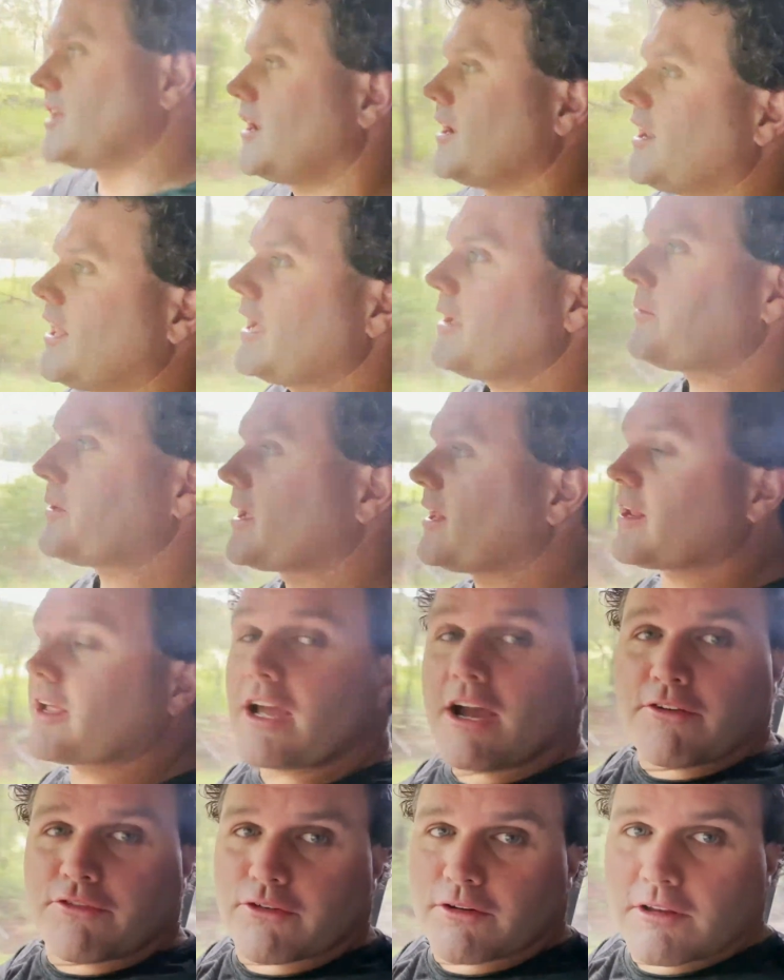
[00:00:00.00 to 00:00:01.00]
today we're going to
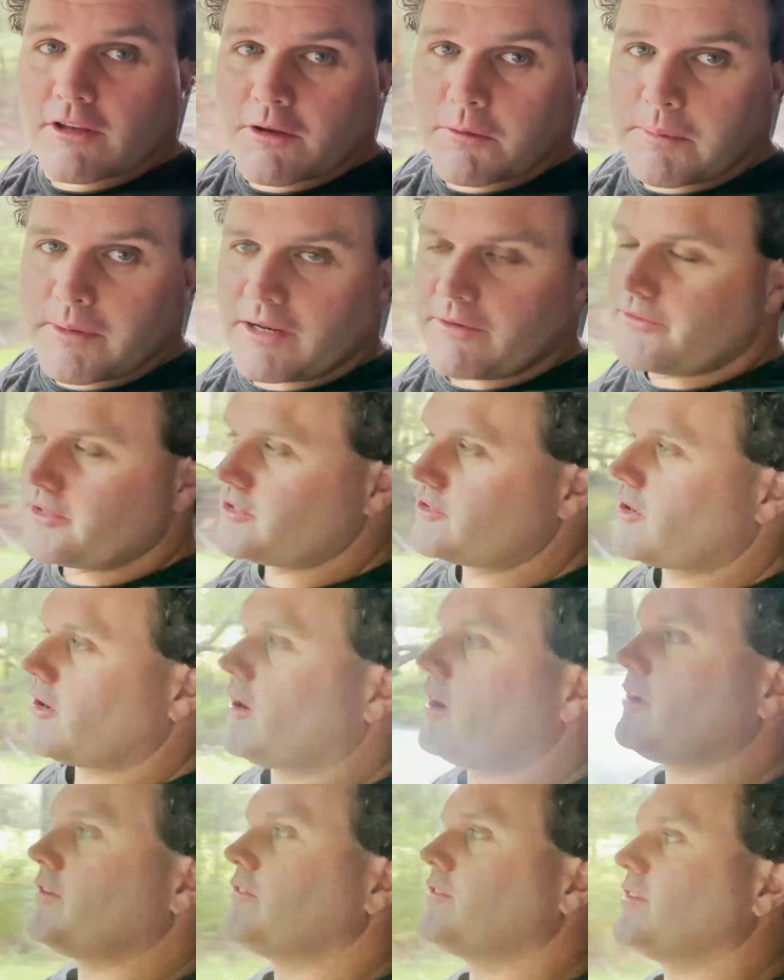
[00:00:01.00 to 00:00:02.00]
go for a little bit of a
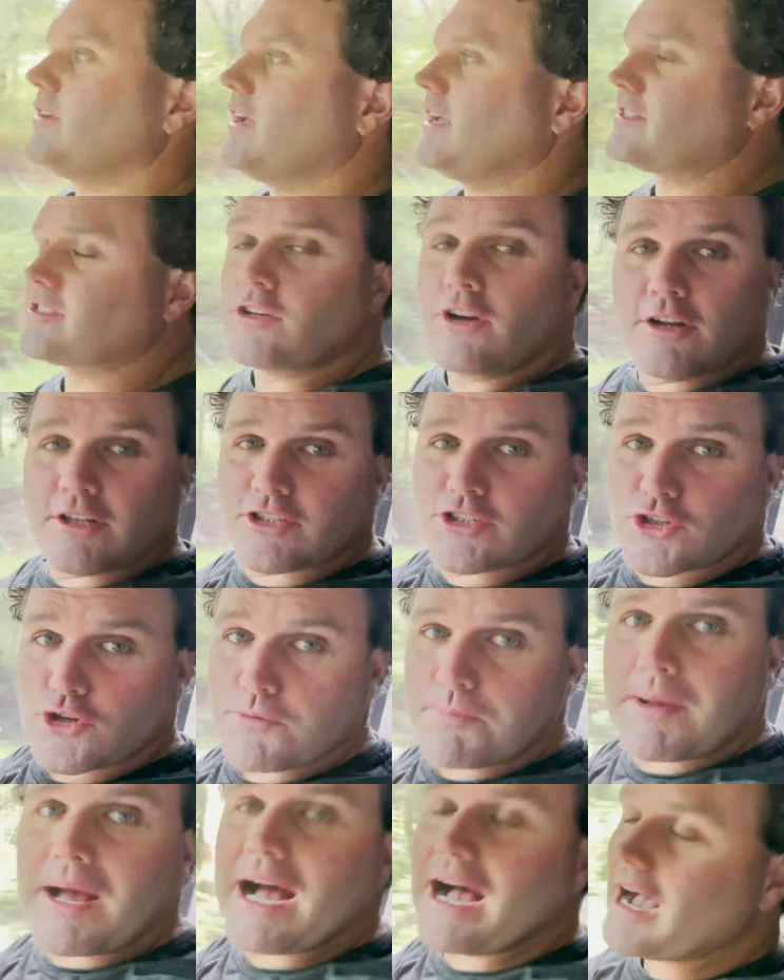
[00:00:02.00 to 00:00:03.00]
drive. It's not a
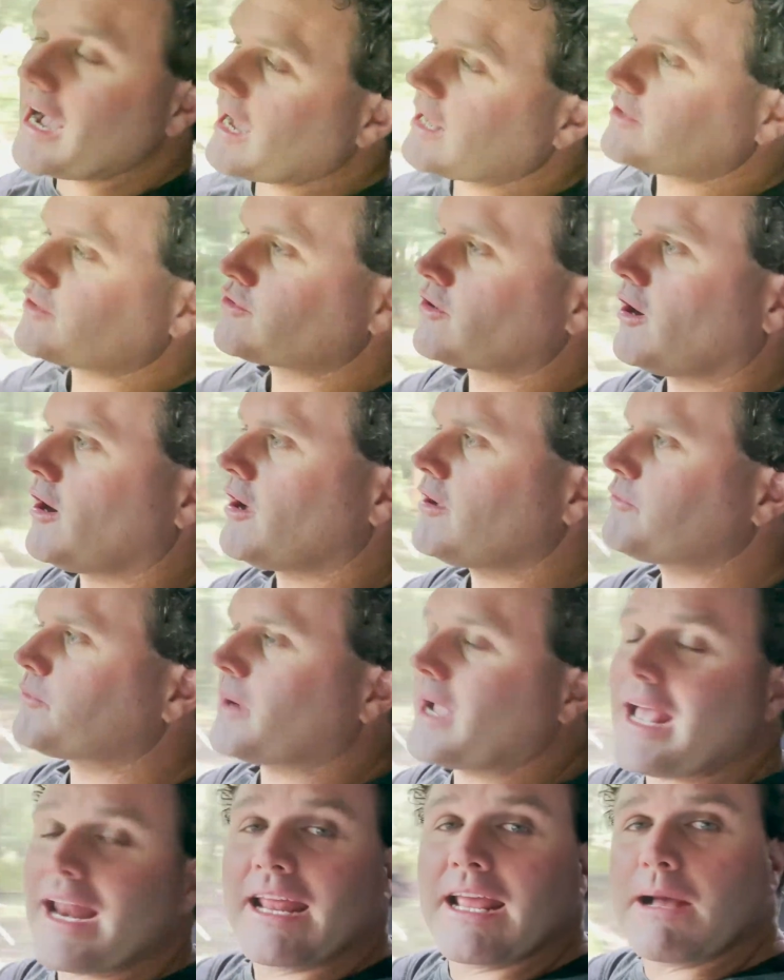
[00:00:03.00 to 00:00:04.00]
super hard drive,
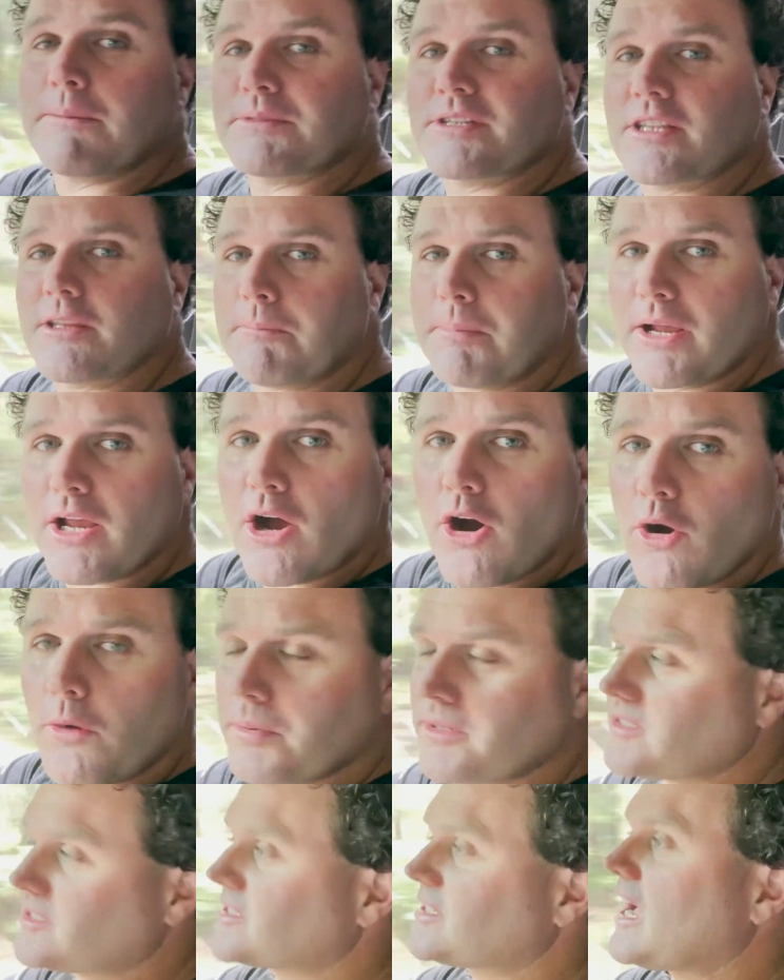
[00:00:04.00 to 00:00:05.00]
we're heading up to the
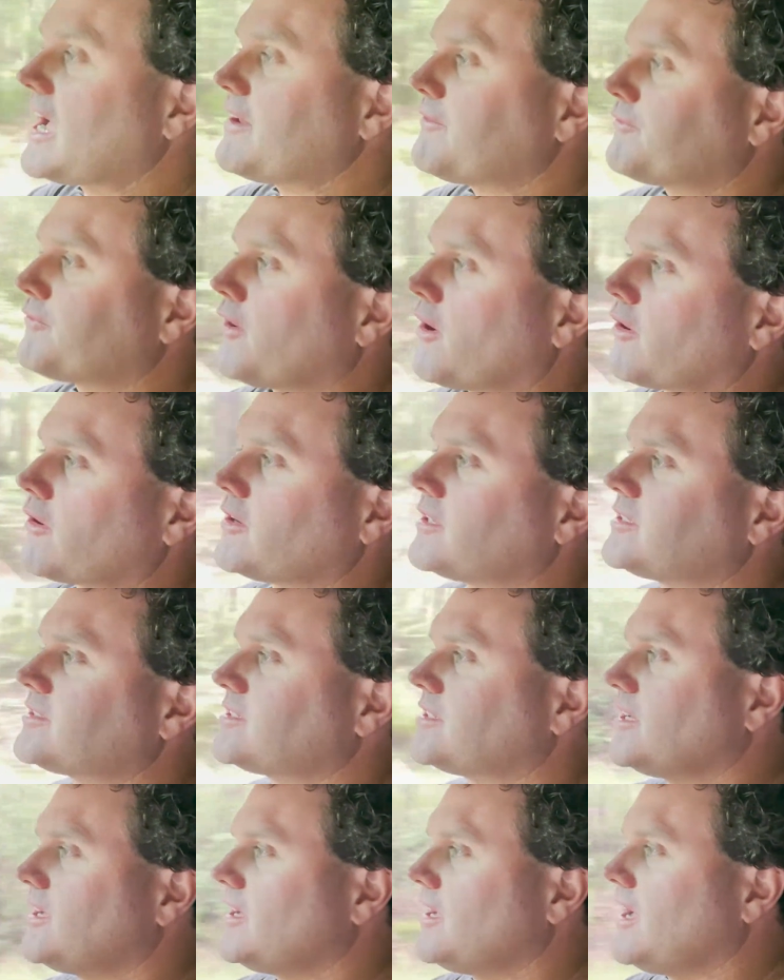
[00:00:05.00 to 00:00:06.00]
Pokolbin State Forest.
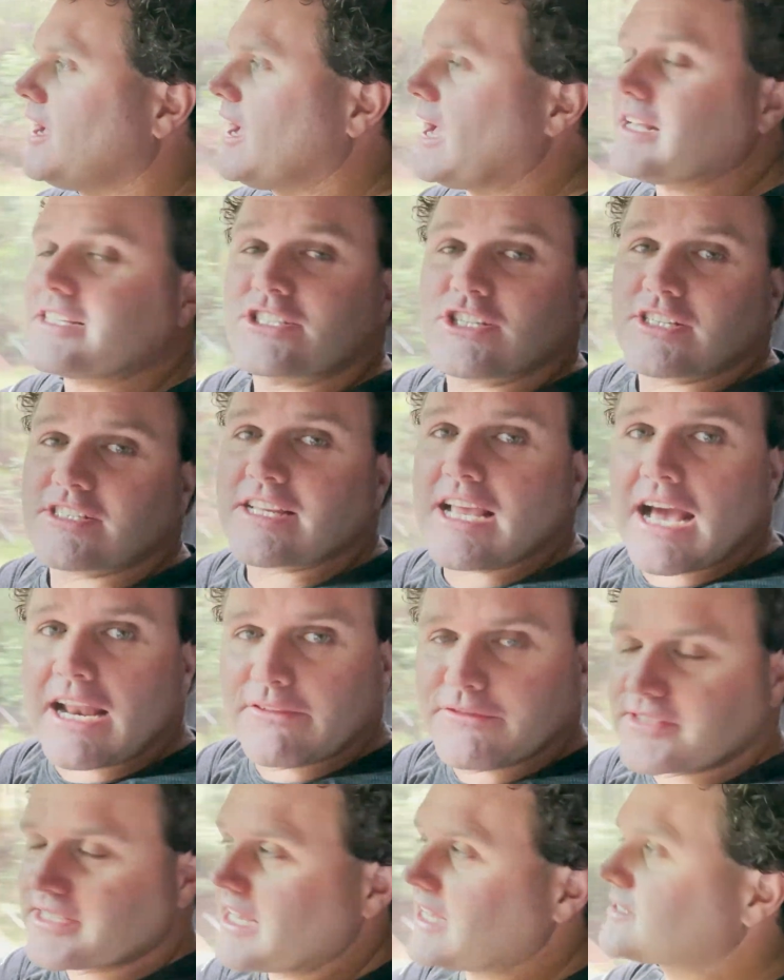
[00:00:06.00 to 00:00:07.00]
It's just out
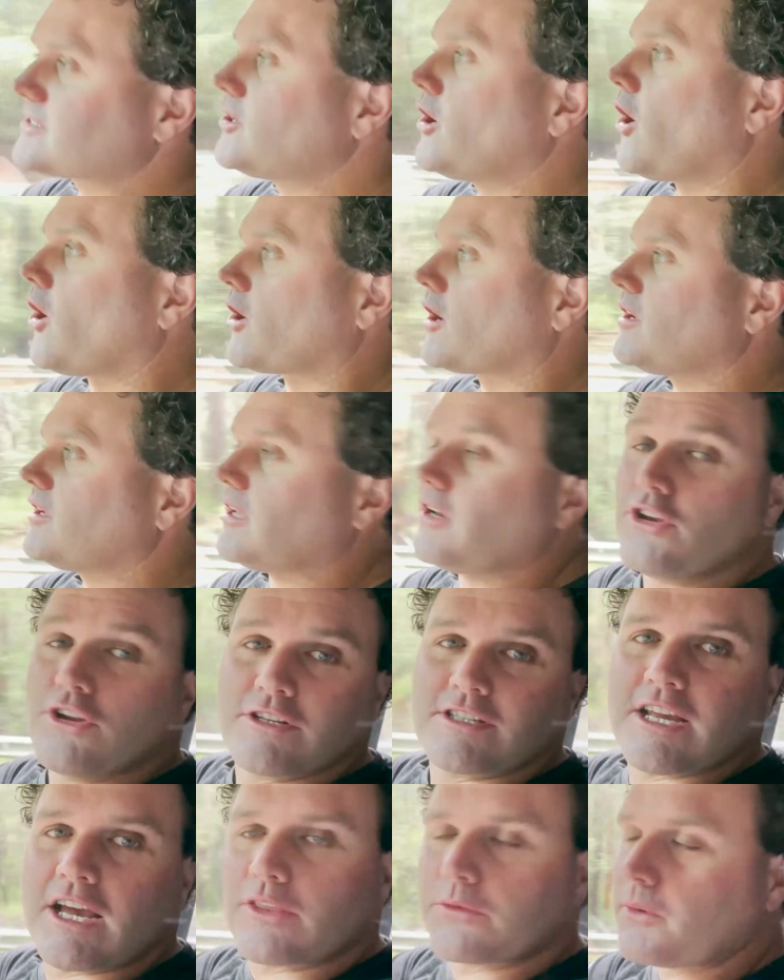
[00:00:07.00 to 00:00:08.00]
of Cessnock in New
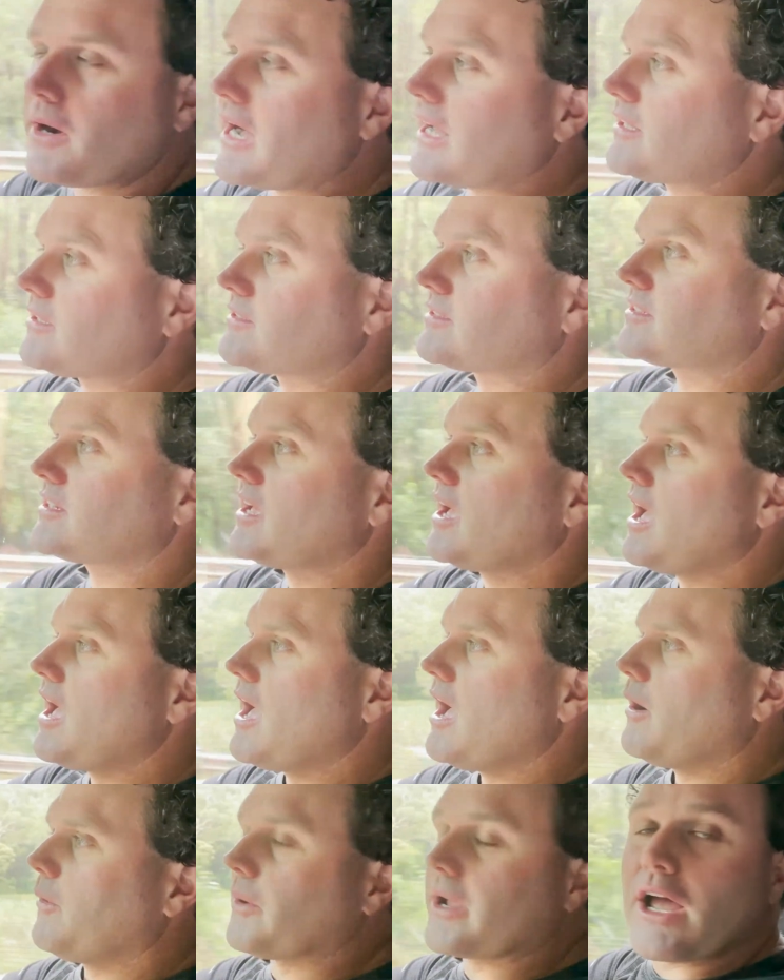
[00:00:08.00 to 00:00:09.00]
South Wales.
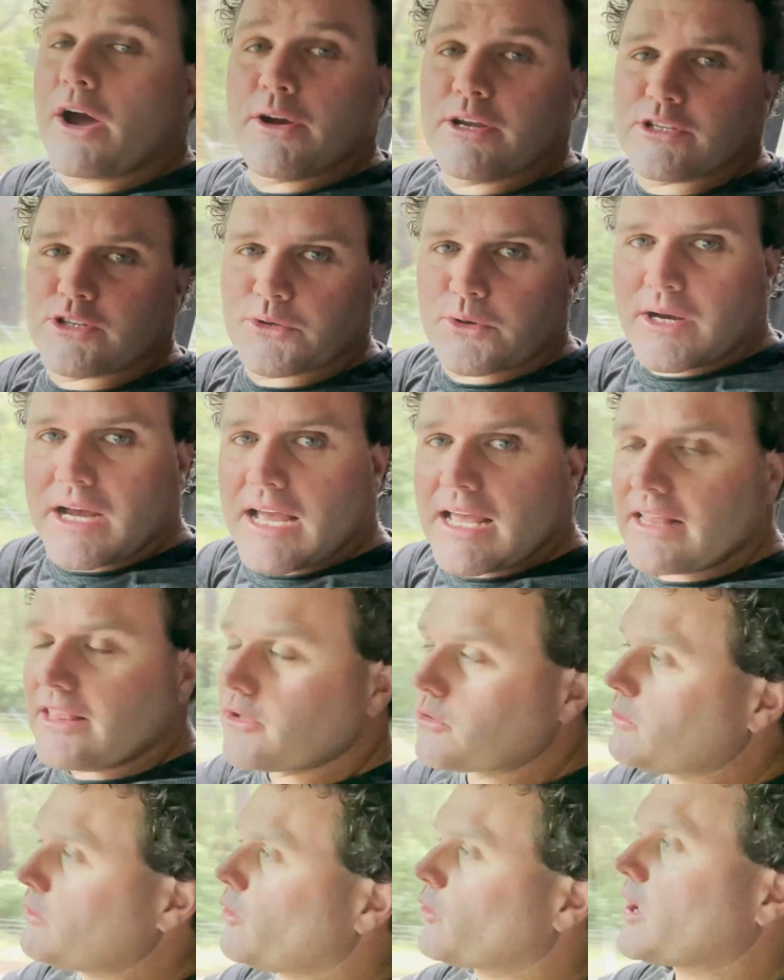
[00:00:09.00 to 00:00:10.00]
We're going to a
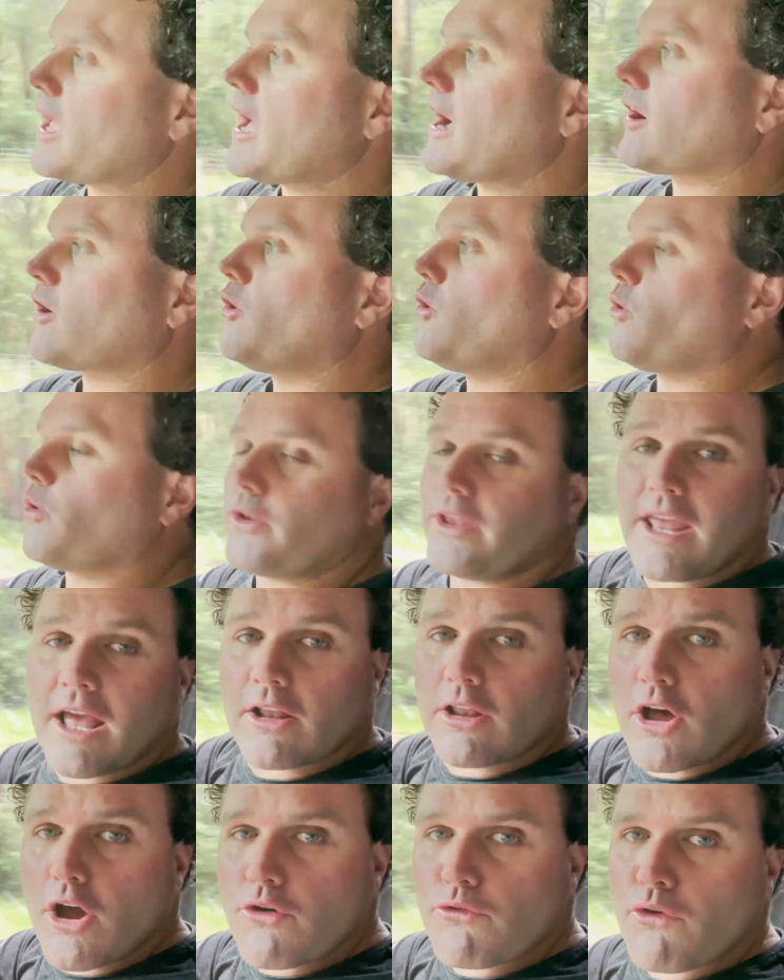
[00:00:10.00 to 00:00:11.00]
little lookout called
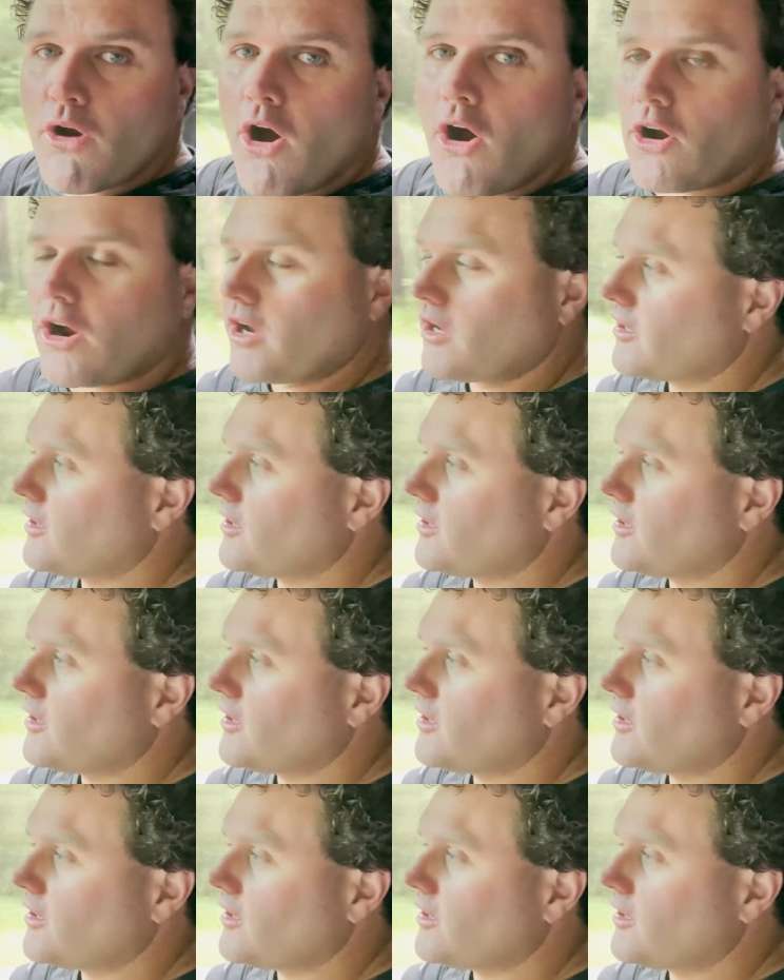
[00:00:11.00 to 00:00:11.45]
Yellow Rock.